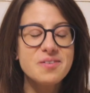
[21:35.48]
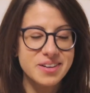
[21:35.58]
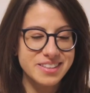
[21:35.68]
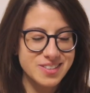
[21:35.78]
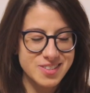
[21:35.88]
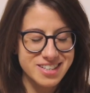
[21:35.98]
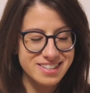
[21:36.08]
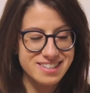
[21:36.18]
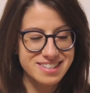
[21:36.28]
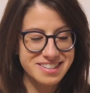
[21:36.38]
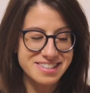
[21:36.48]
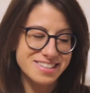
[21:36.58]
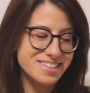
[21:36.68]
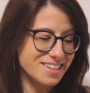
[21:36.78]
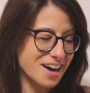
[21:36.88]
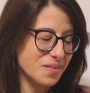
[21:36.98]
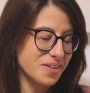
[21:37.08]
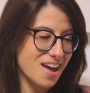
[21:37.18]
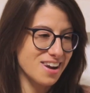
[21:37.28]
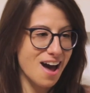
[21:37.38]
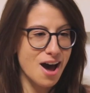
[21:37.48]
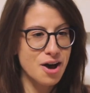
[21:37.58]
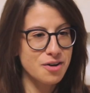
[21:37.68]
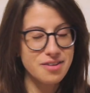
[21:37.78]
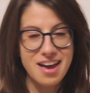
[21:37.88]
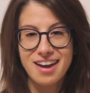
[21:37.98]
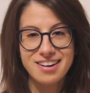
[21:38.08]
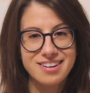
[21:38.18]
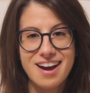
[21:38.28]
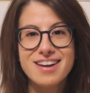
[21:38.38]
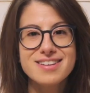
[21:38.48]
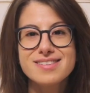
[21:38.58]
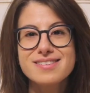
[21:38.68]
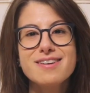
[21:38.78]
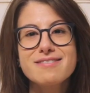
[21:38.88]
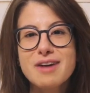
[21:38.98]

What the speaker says: wanted to just sit down and have a nice,